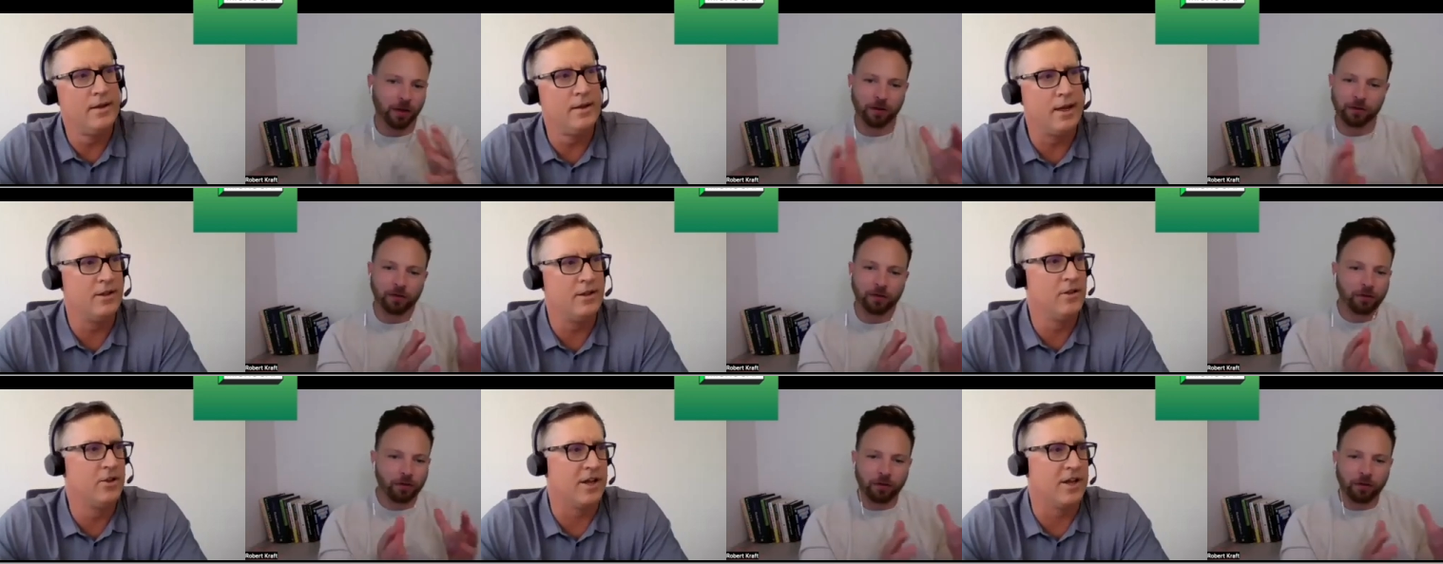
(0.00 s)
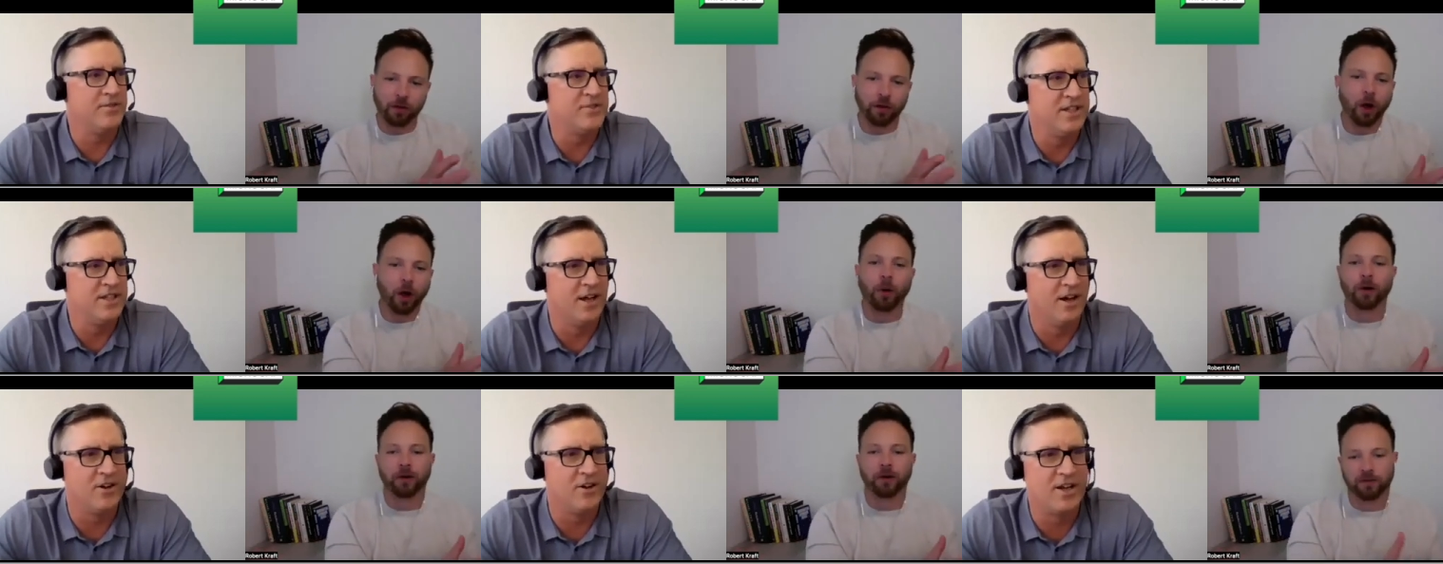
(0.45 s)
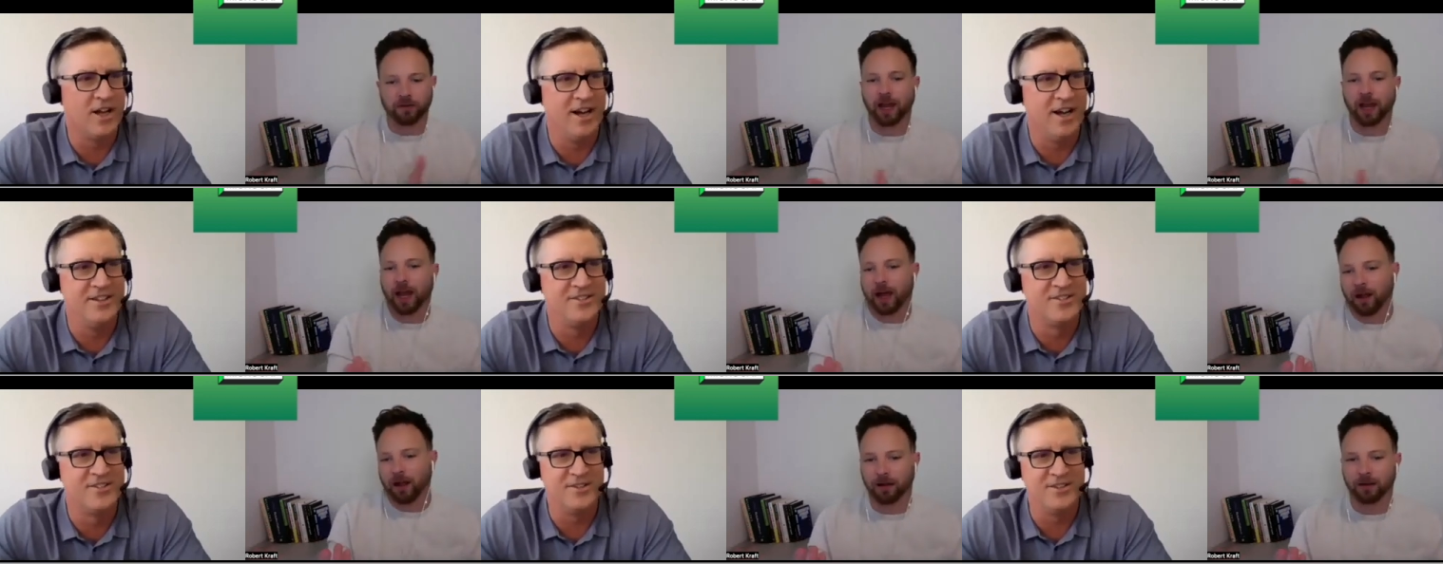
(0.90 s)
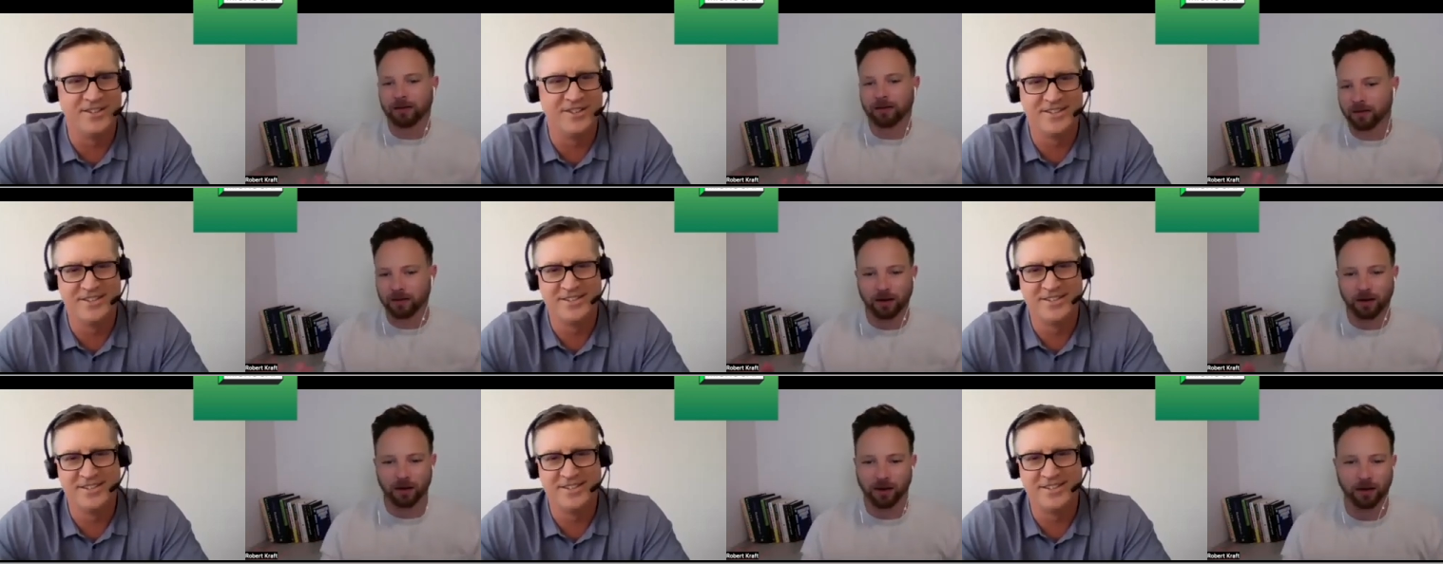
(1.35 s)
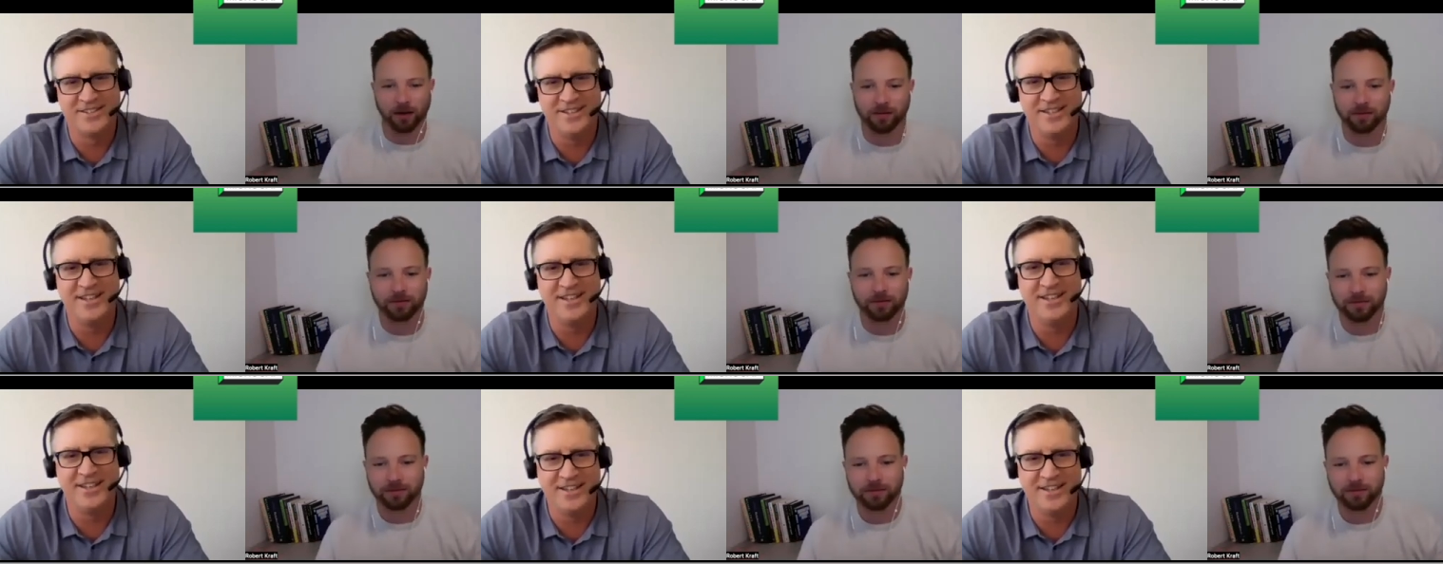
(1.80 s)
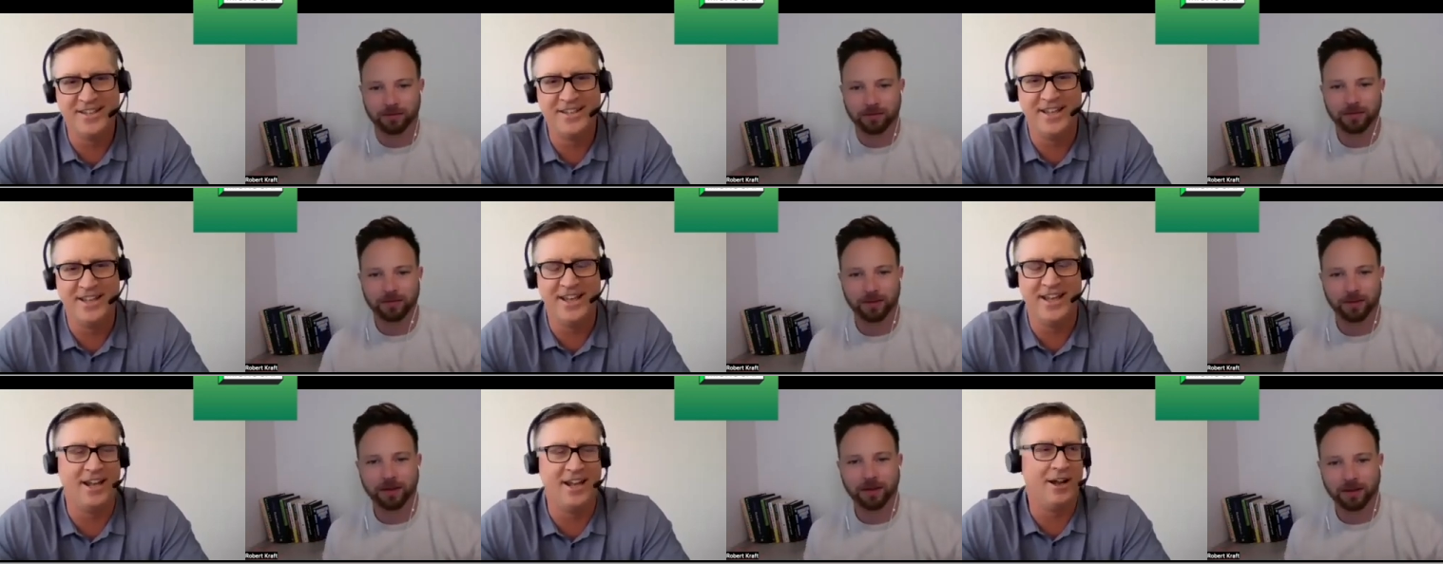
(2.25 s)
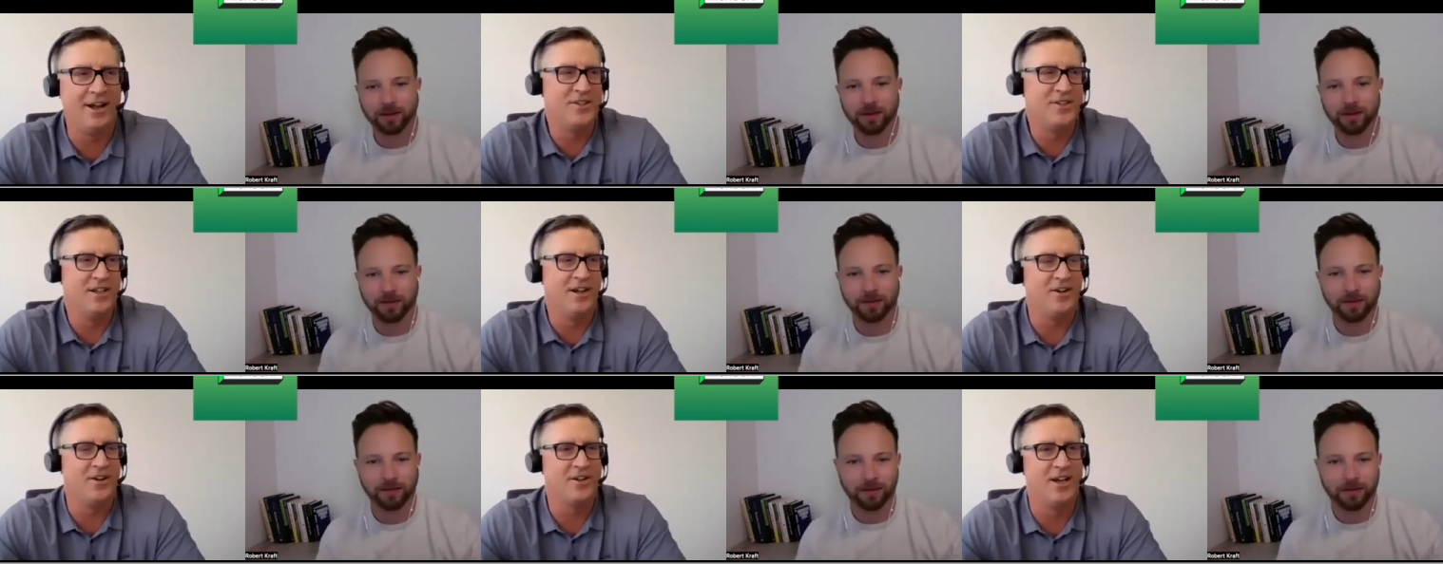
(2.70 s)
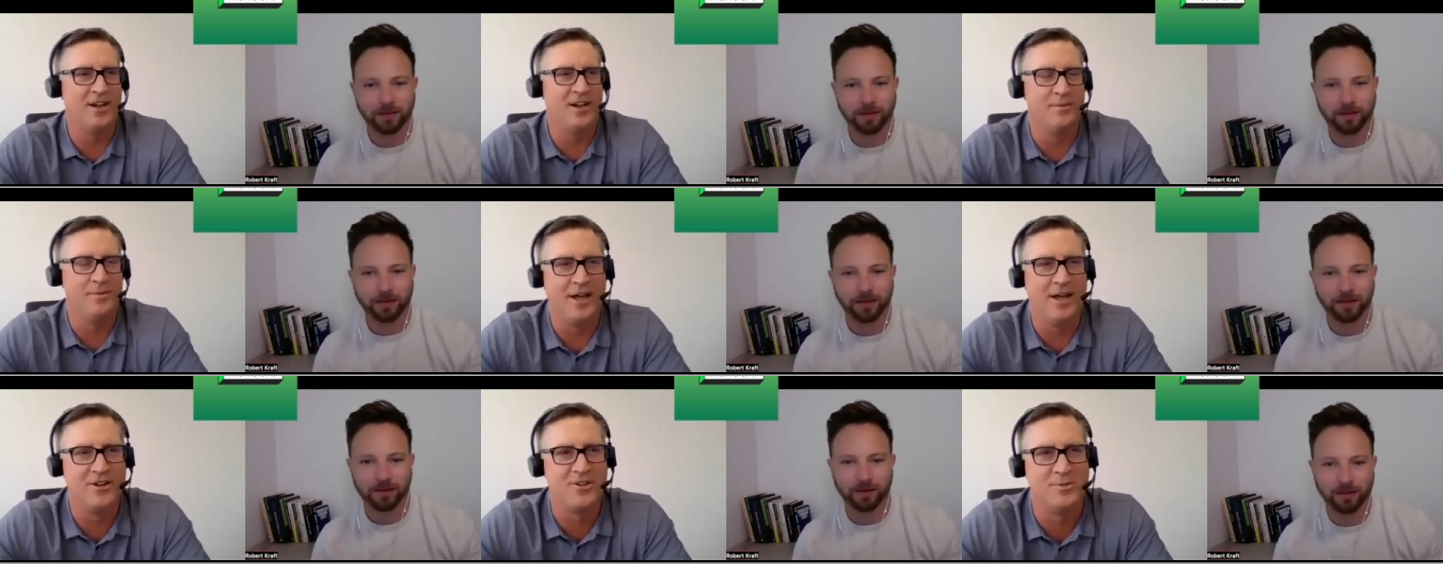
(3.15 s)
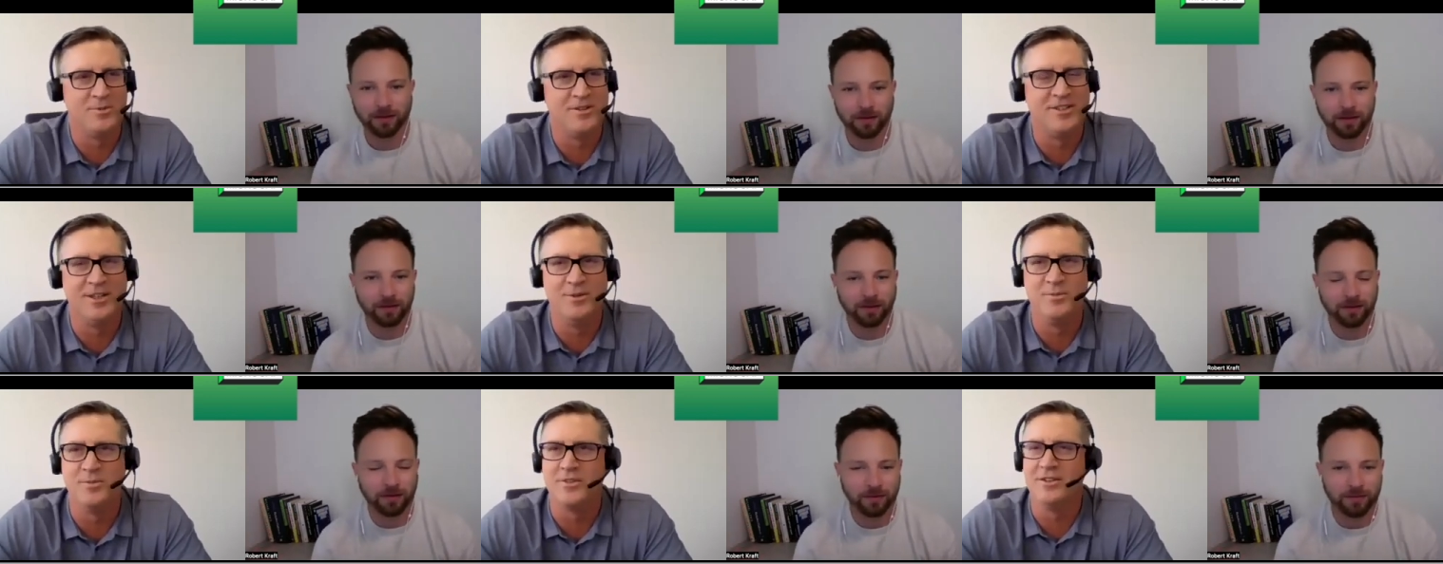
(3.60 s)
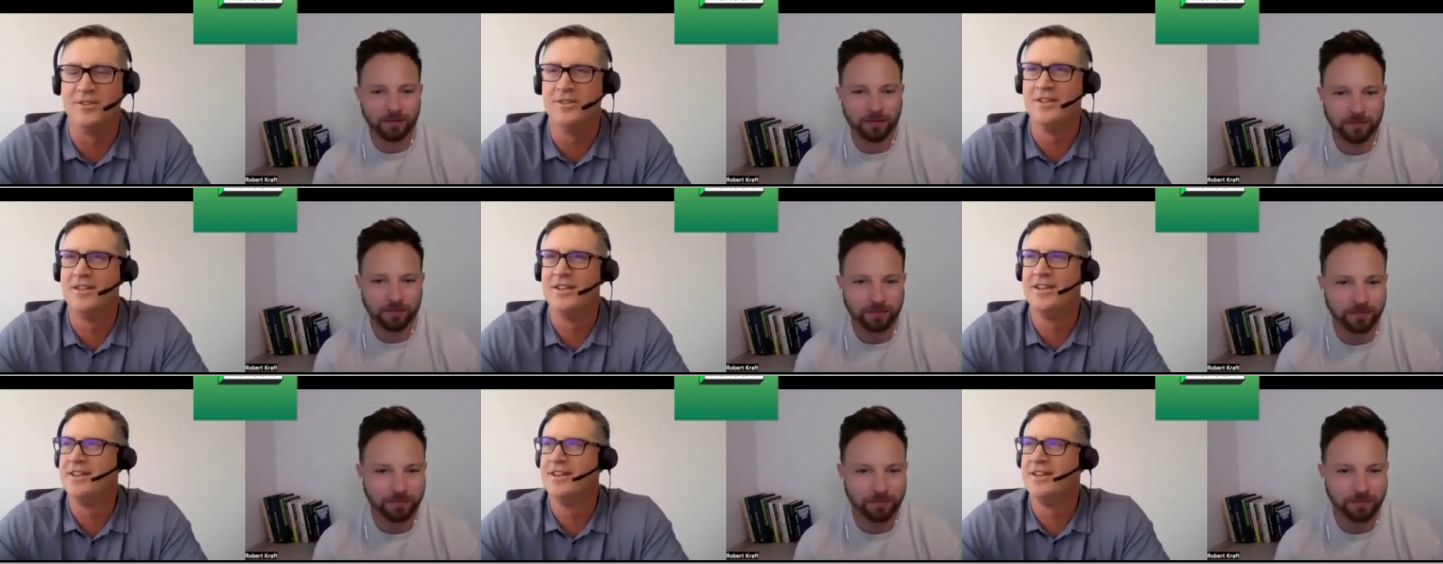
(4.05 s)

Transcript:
Speaker 1: And it's look, I've seen all kinds scale, of, you know. Yeah, and I've seen all kinds of management teams. And